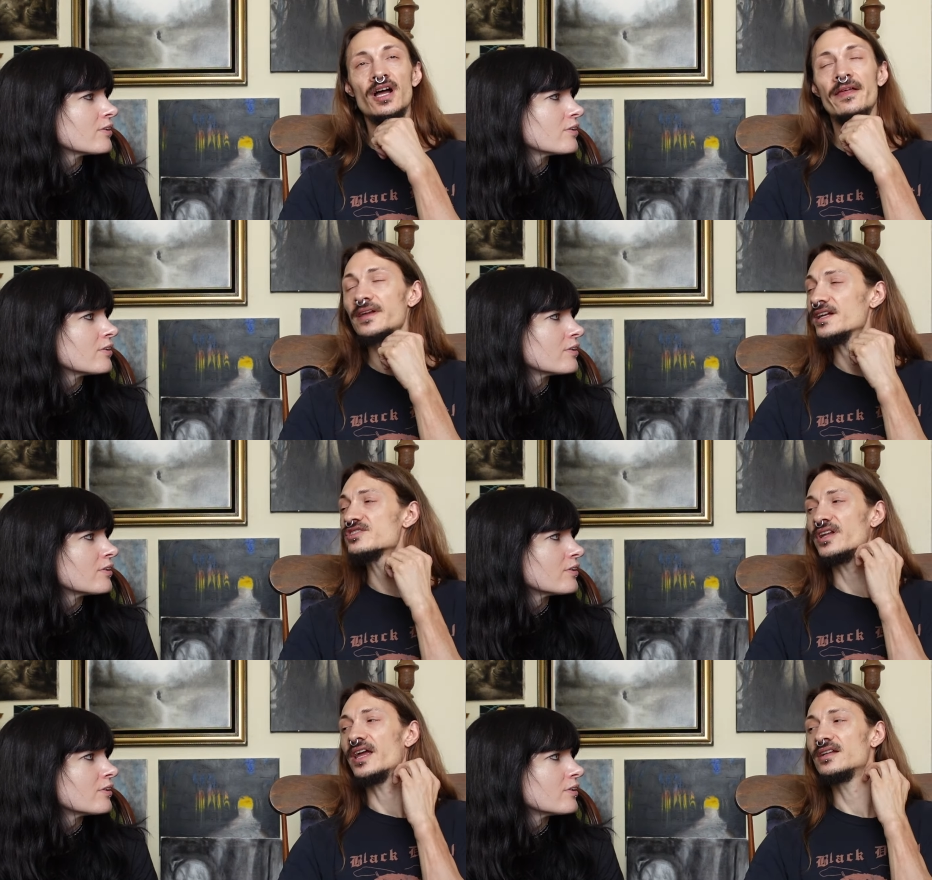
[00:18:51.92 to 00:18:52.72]
Speaker 1: I think it's
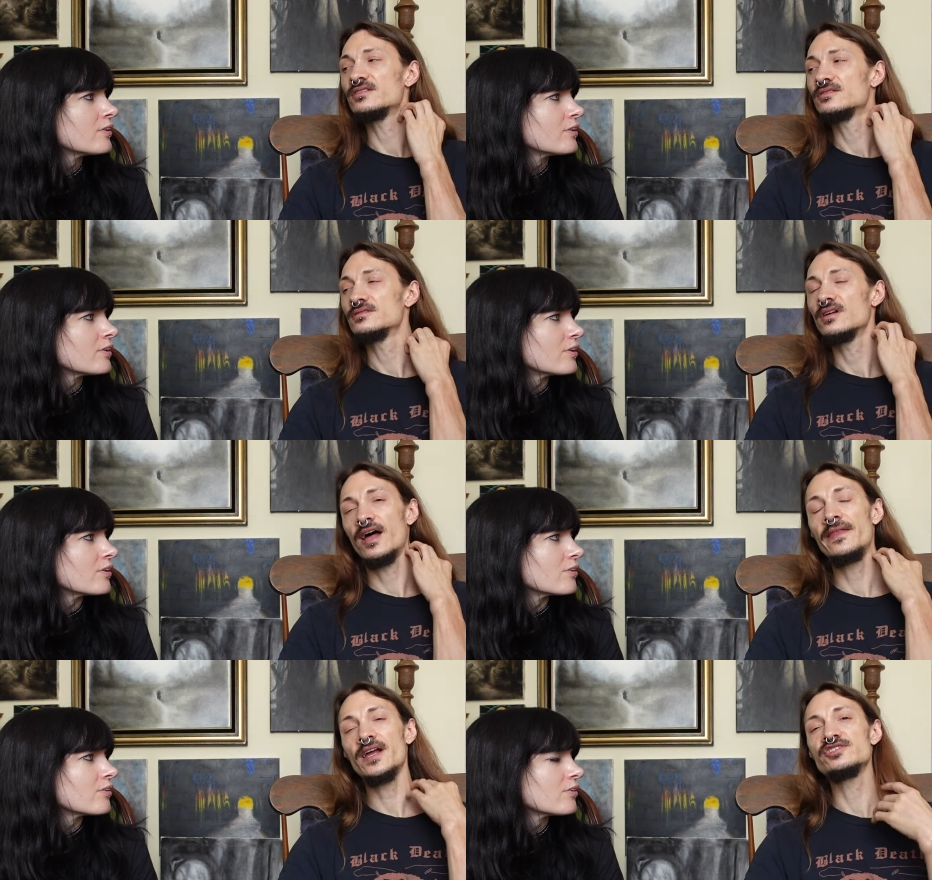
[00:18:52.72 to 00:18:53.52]
an eight. Yeah. I
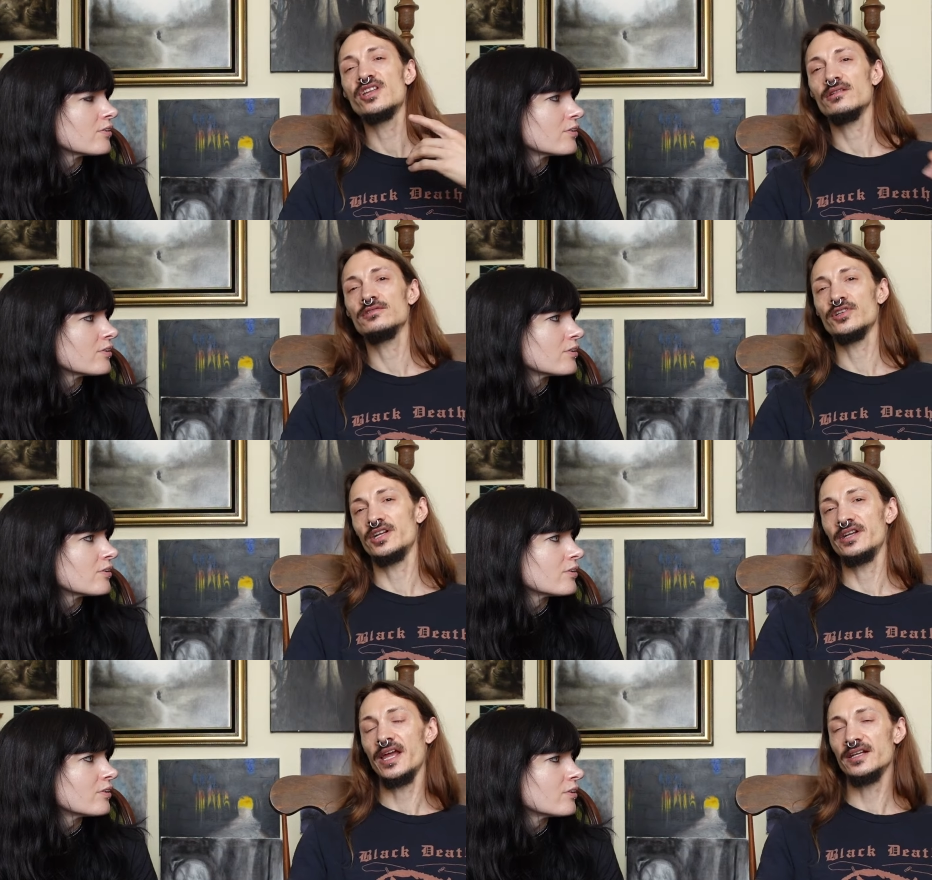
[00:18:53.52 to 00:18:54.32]
think I settled on
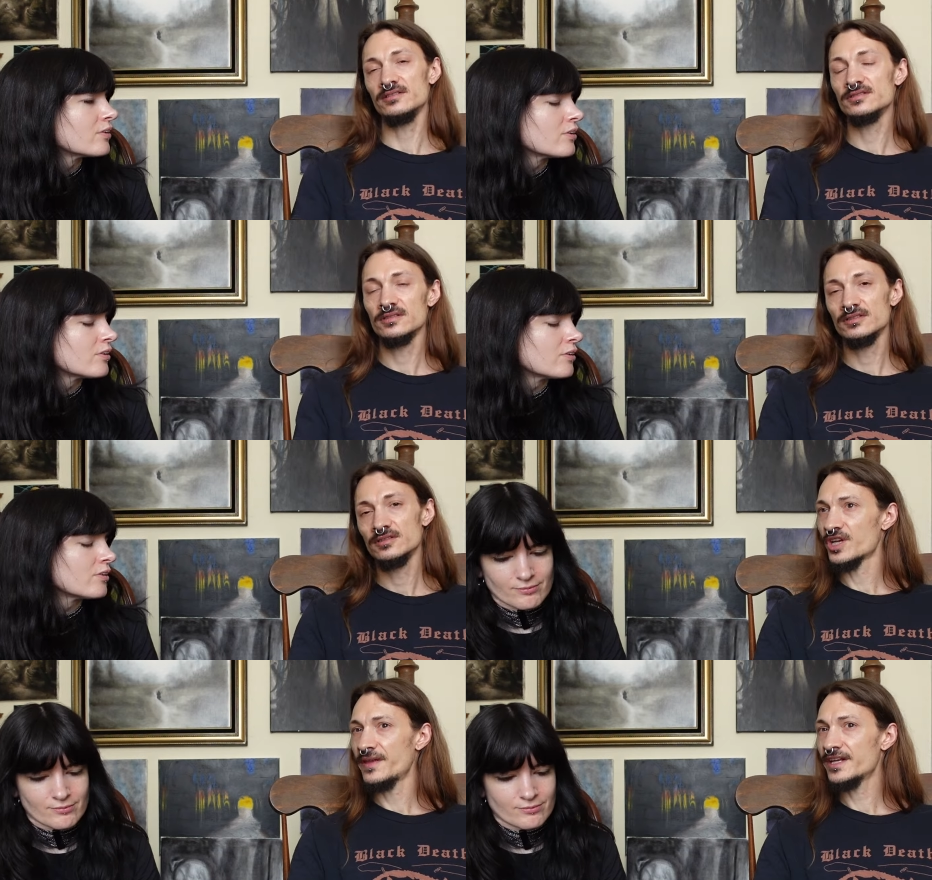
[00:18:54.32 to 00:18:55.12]
an eight, which
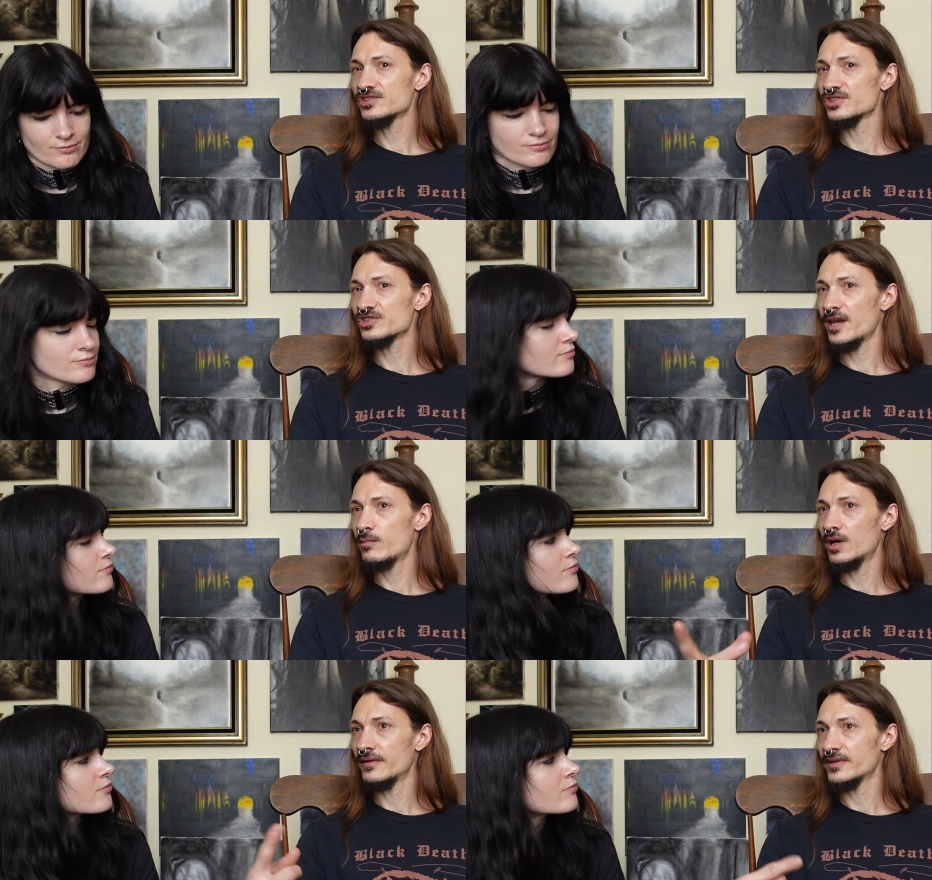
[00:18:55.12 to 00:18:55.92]
I think is the same
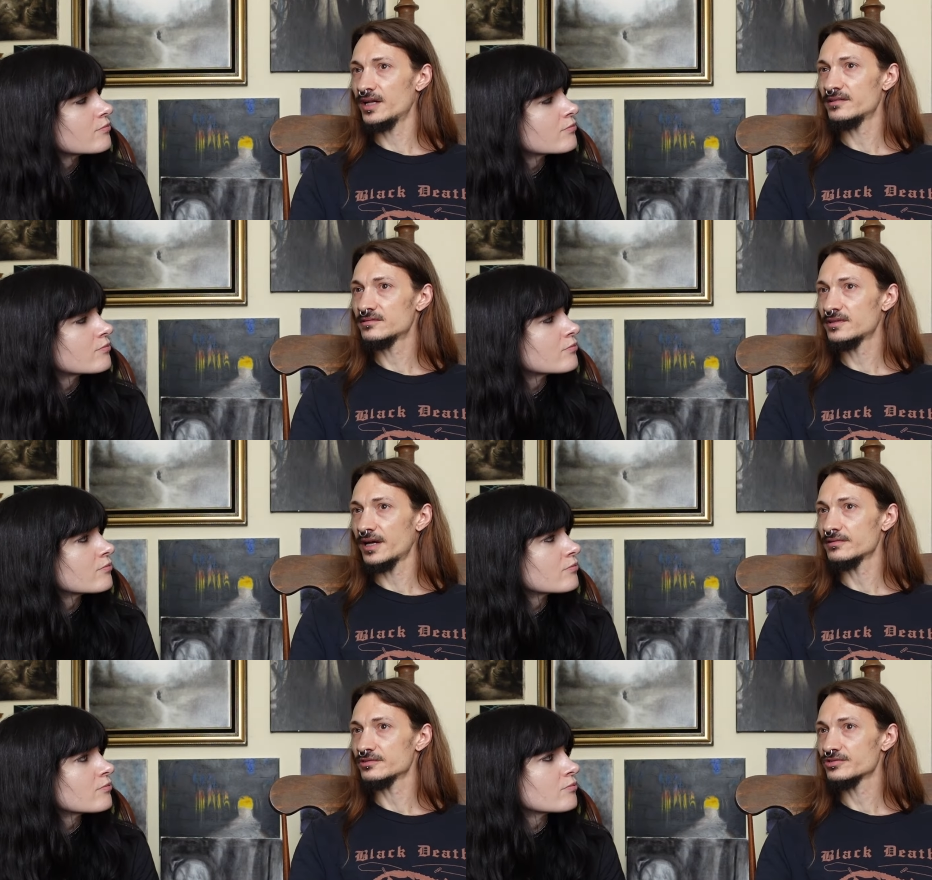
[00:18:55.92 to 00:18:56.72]
one I've got
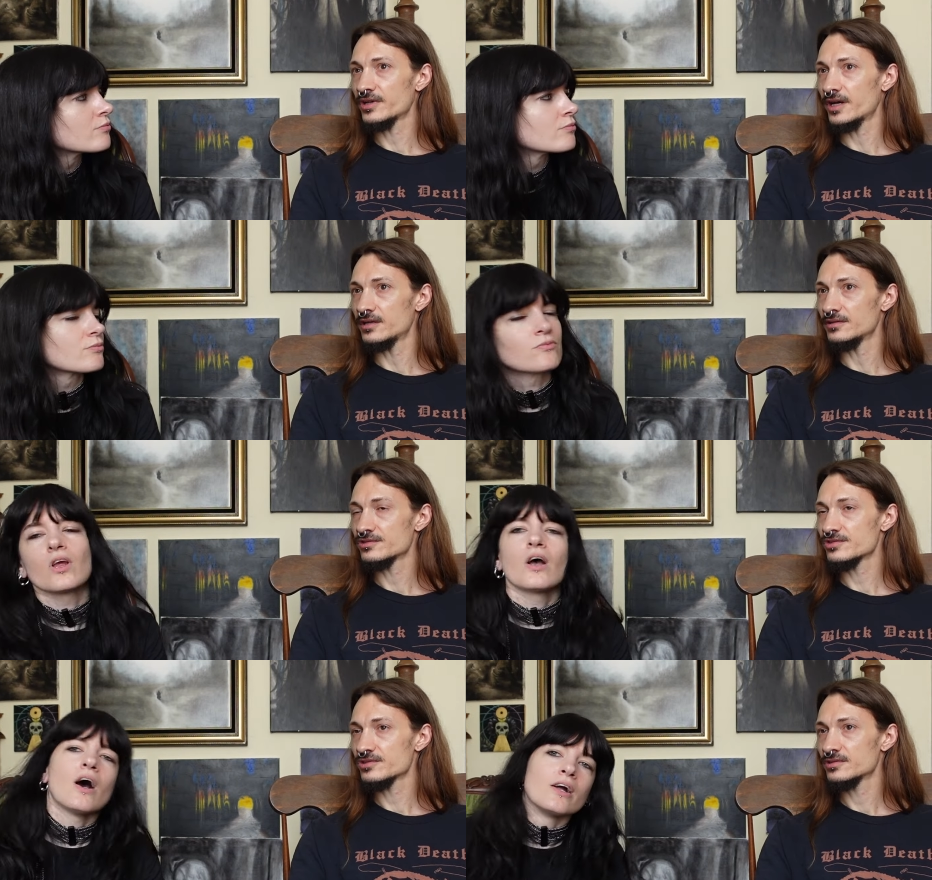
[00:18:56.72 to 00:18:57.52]
downstairs.
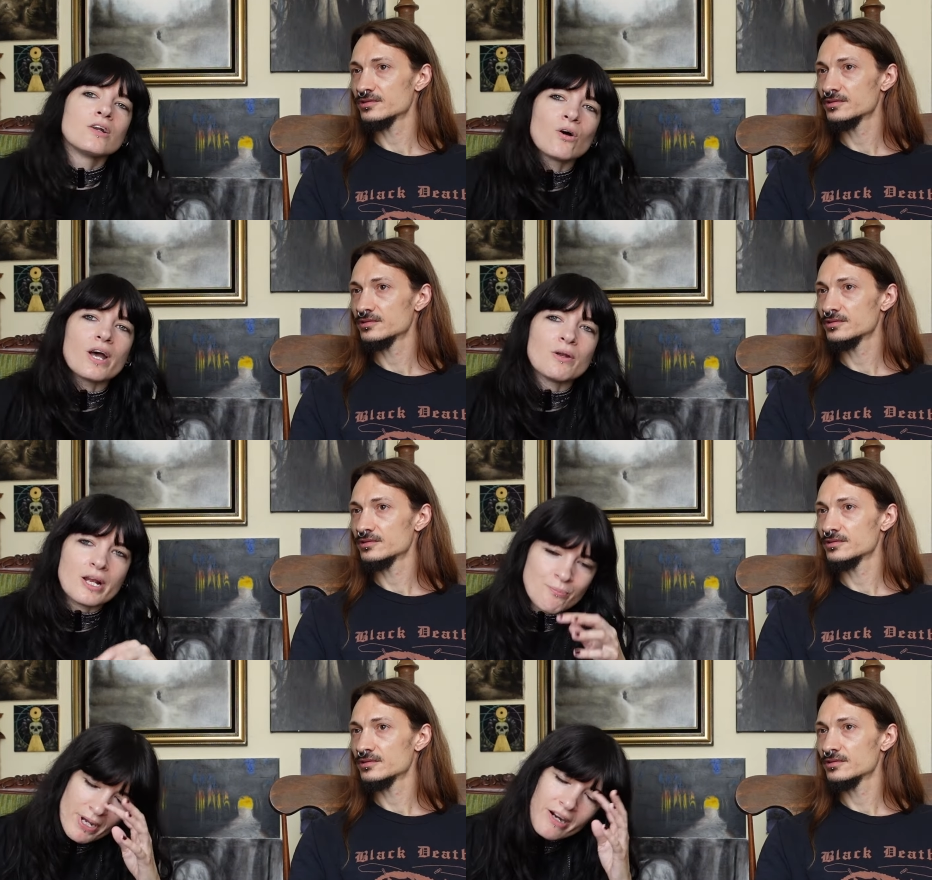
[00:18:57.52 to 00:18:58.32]
Speaker 2: I know, and
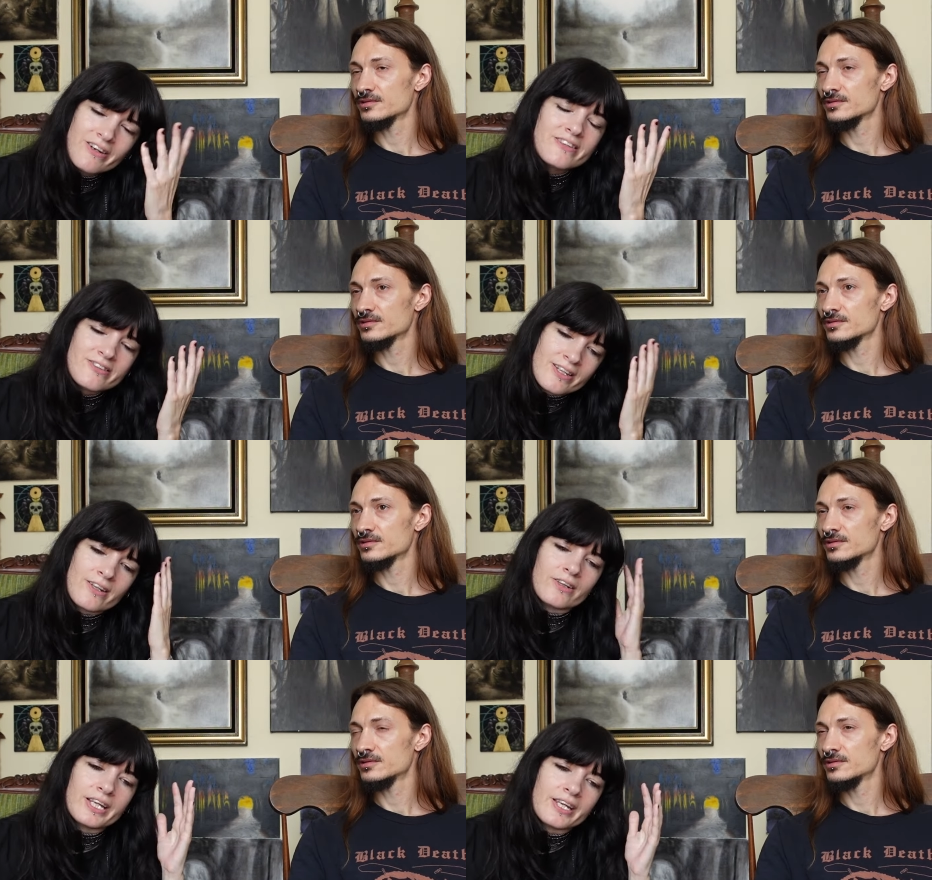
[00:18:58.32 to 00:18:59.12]

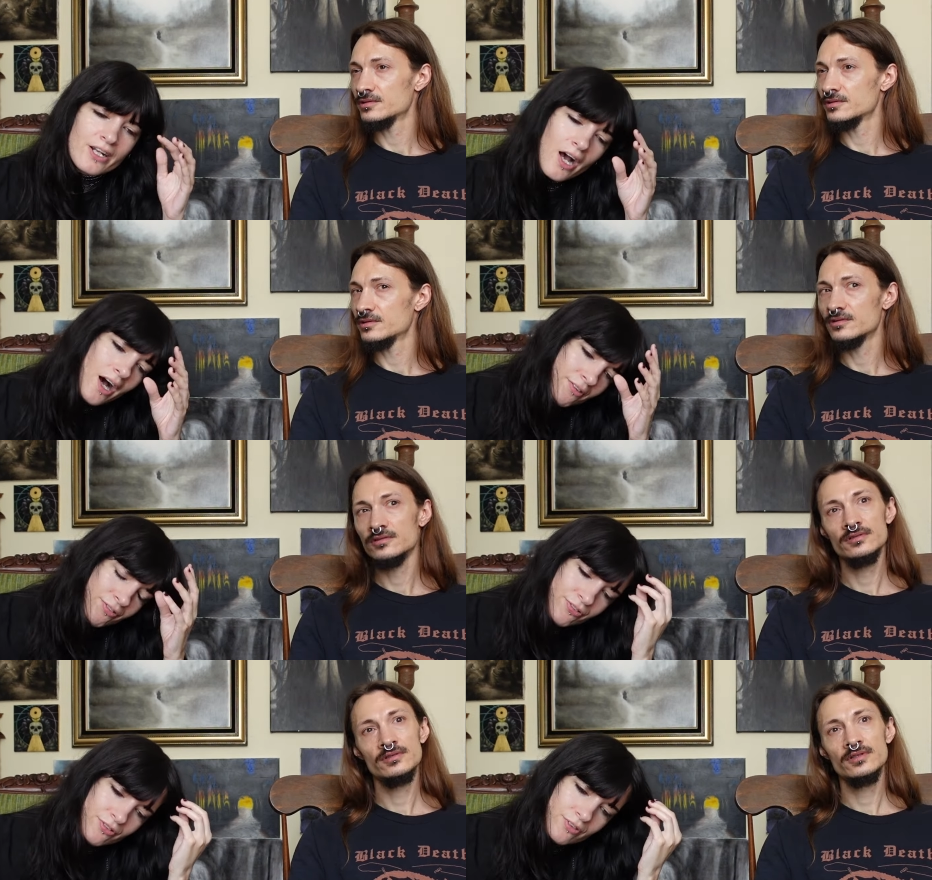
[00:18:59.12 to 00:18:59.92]
embarrassingly
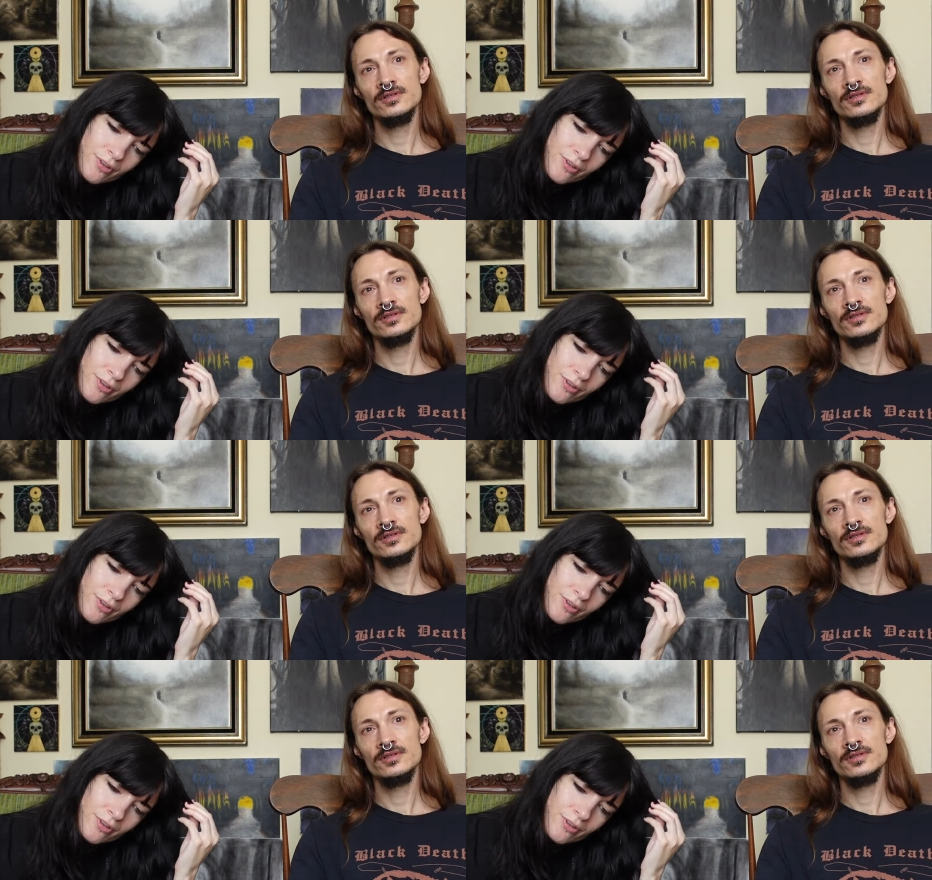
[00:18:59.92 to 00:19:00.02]
enough,